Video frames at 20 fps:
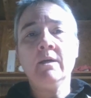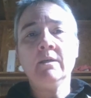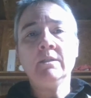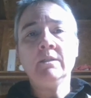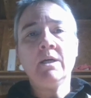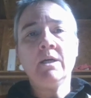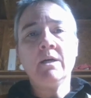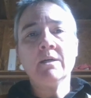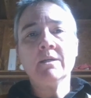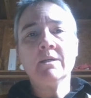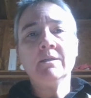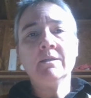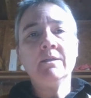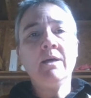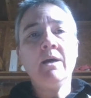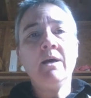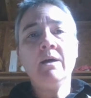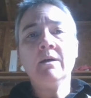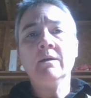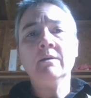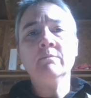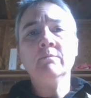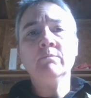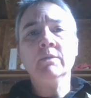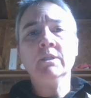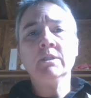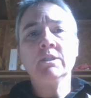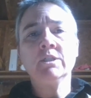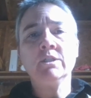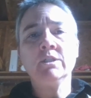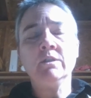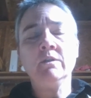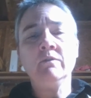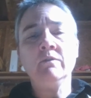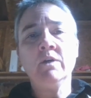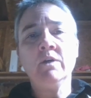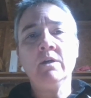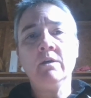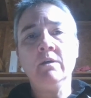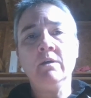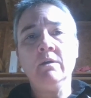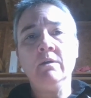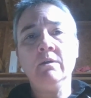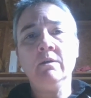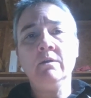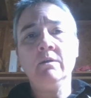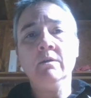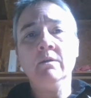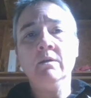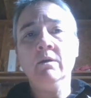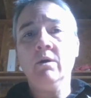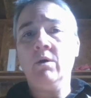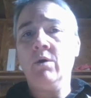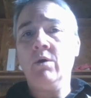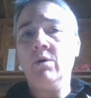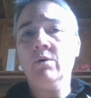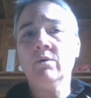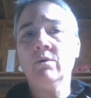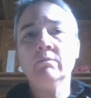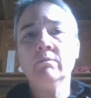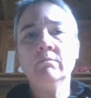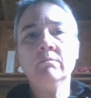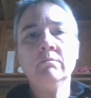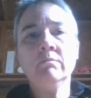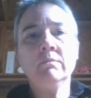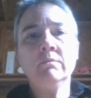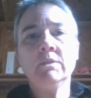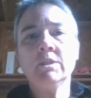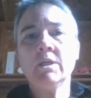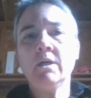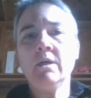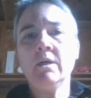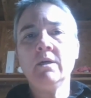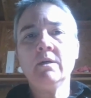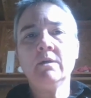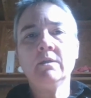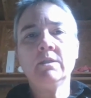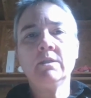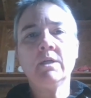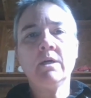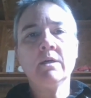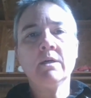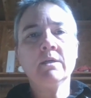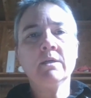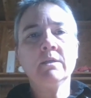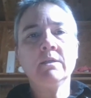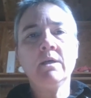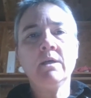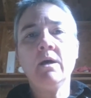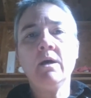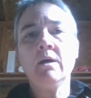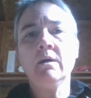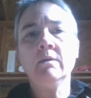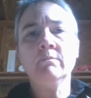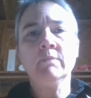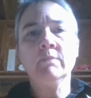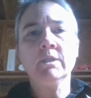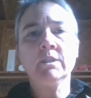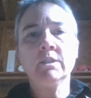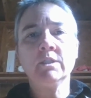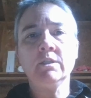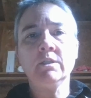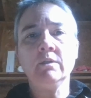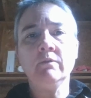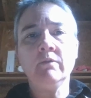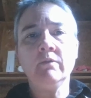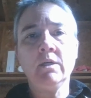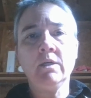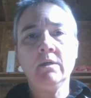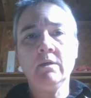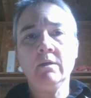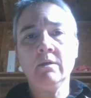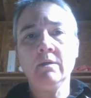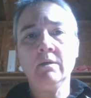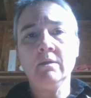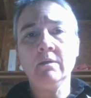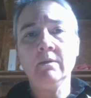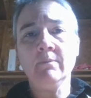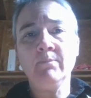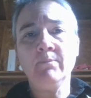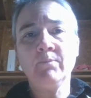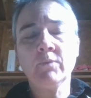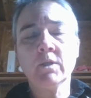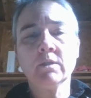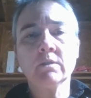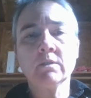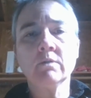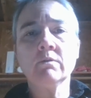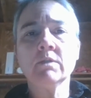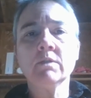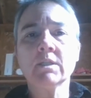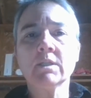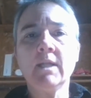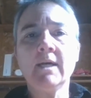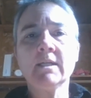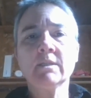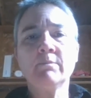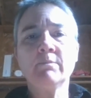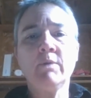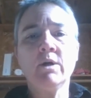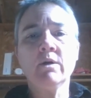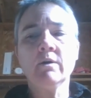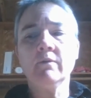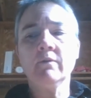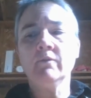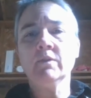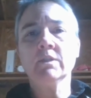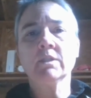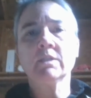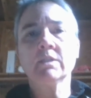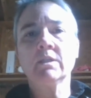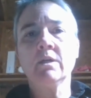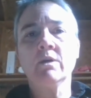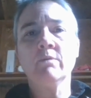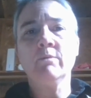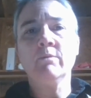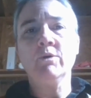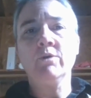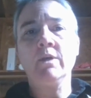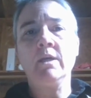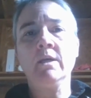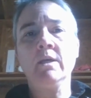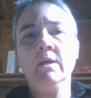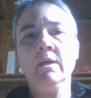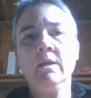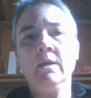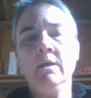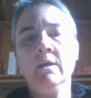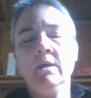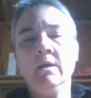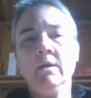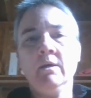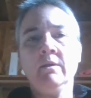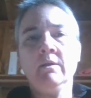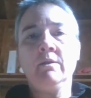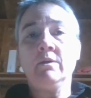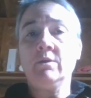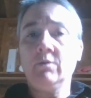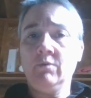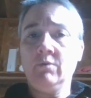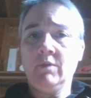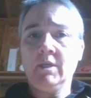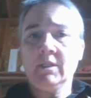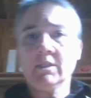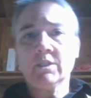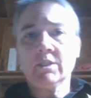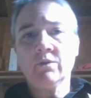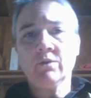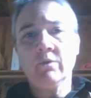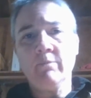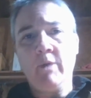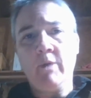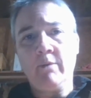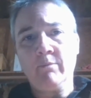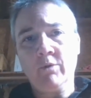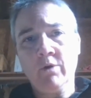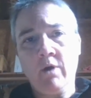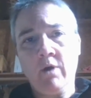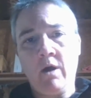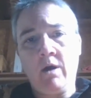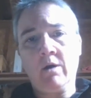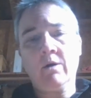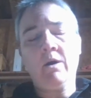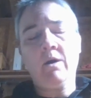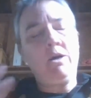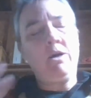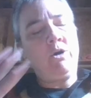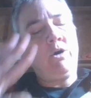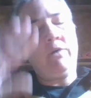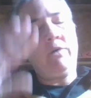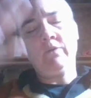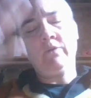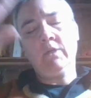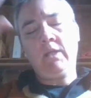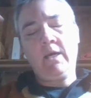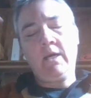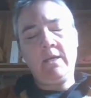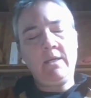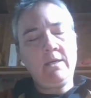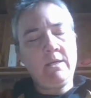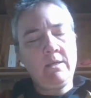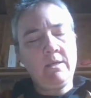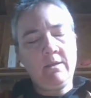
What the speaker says: Jagadamba Shive, Om Jaya Jagadamba Shive. So this last part of this ceremony, the two things to remember are, I offer light